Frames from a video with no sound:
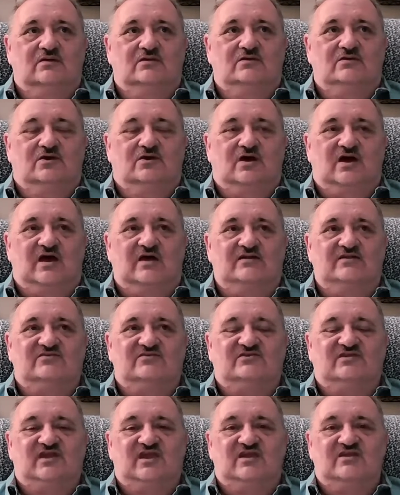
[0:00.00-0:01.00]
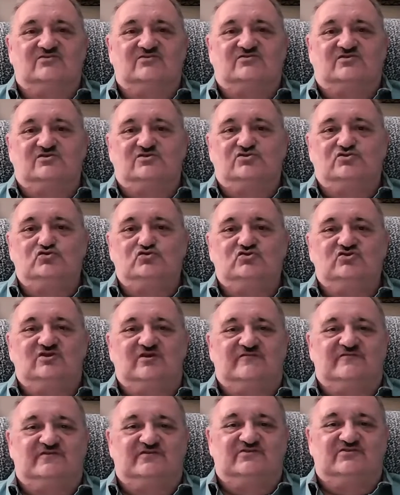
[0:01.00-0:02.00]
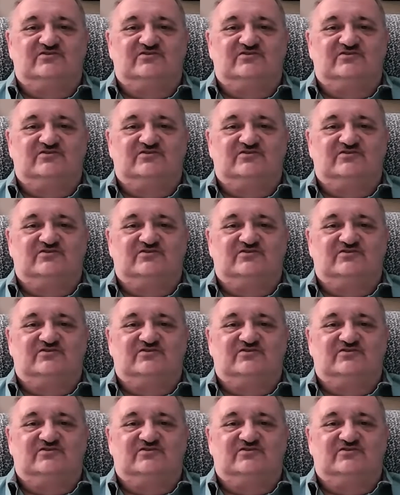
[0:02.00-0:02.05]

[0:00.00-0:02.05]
I understand it's the union of the